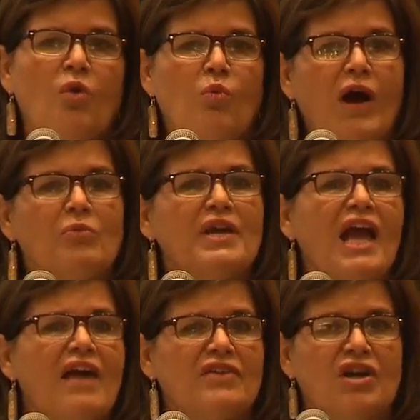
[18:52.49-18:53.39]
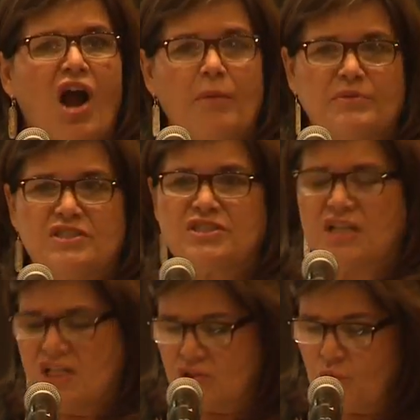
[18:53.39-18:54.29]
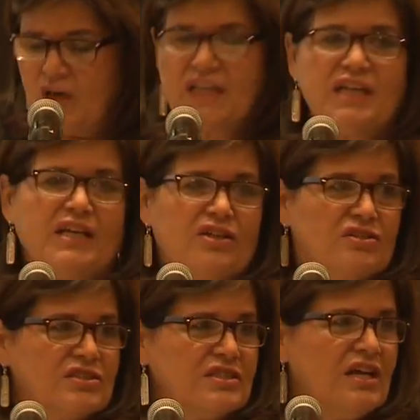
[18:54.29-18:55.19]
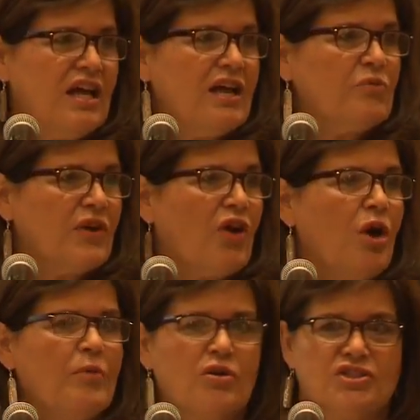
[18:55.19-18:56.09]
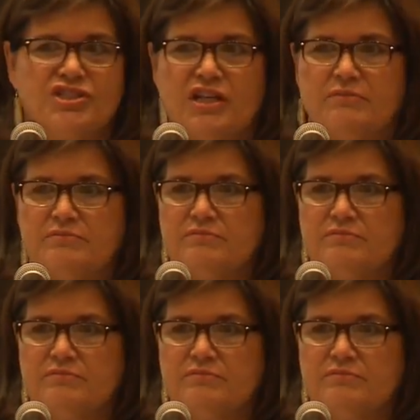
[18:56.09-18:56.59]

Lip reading: What we have accomplished in 20 years with home ownership